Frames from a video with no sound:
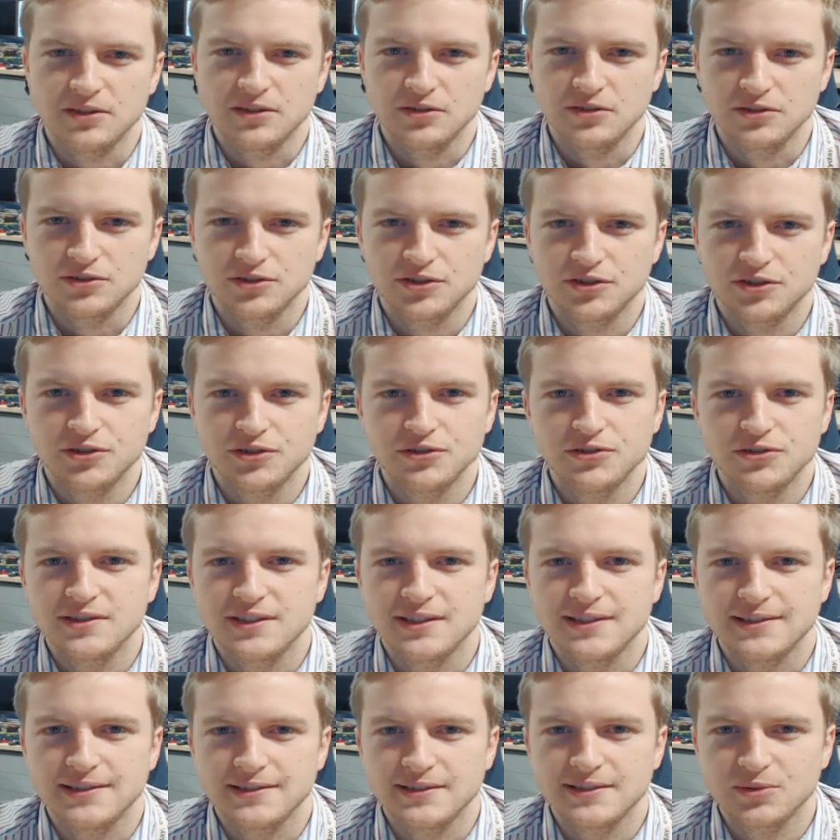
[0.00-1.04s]
on
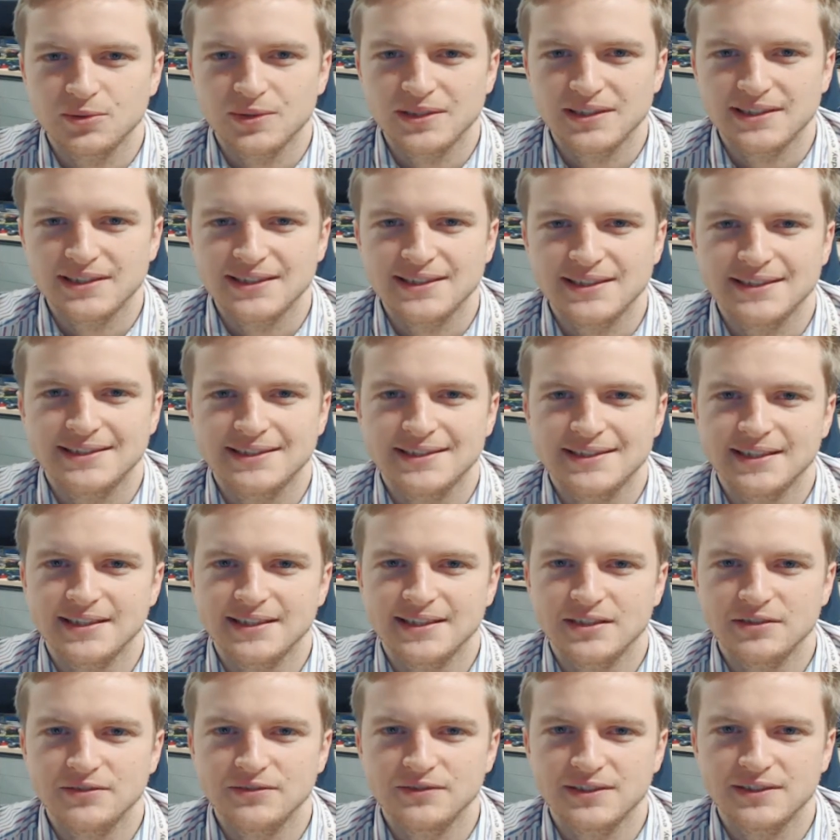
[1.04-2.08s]
Tuesday the
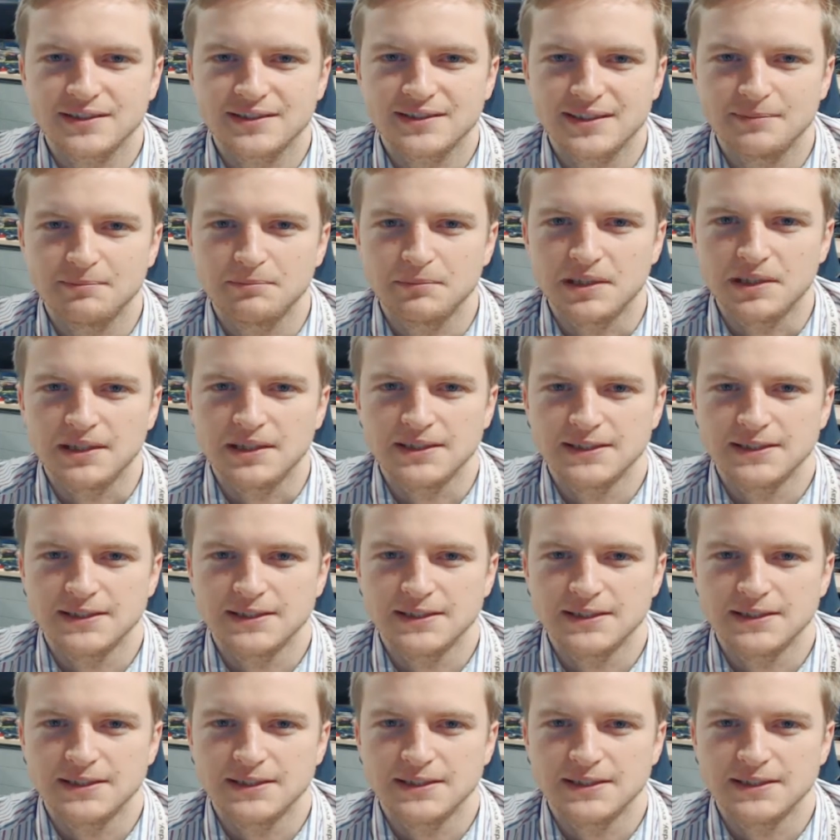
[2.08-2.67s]
22nd of December.